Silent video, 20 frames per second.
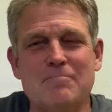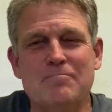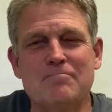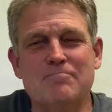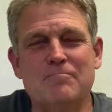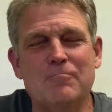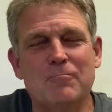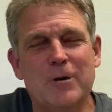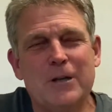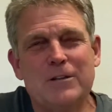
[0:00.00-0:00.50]

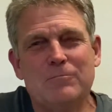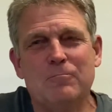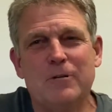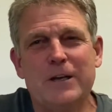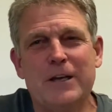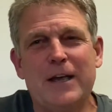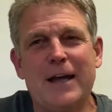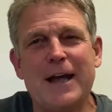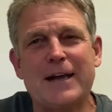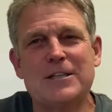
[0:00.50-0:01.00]

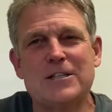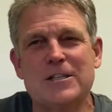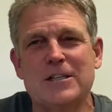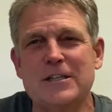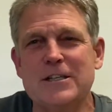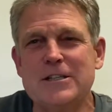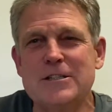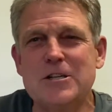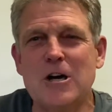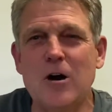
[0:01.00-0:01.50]
We're
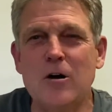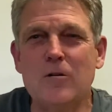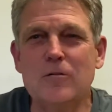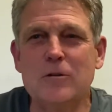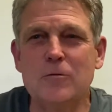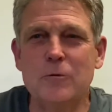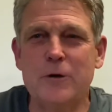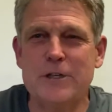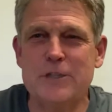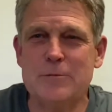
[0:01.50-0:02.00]
actually told that
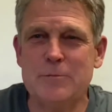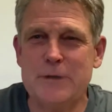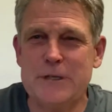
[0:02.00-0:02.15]
we're to be